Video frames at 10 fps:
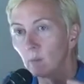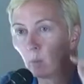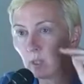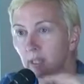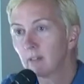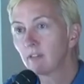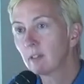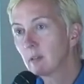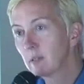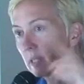work in a
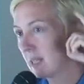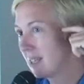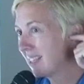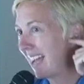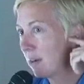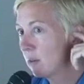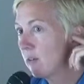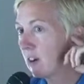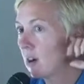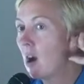frequency that's out
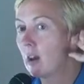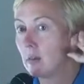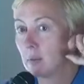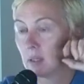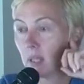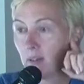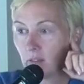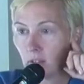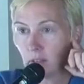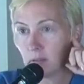of our audible
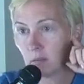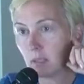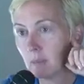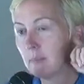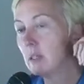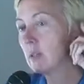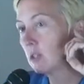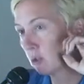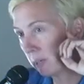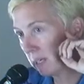level, but you
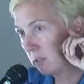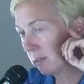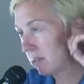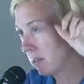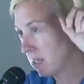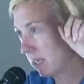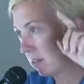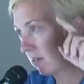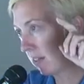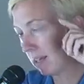can train your ear to
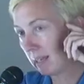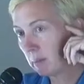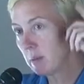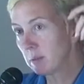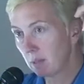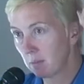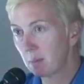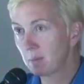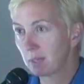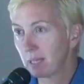hear that. Like some
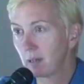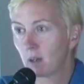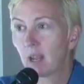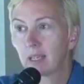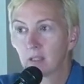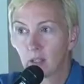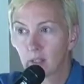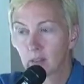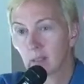people can hear a high dog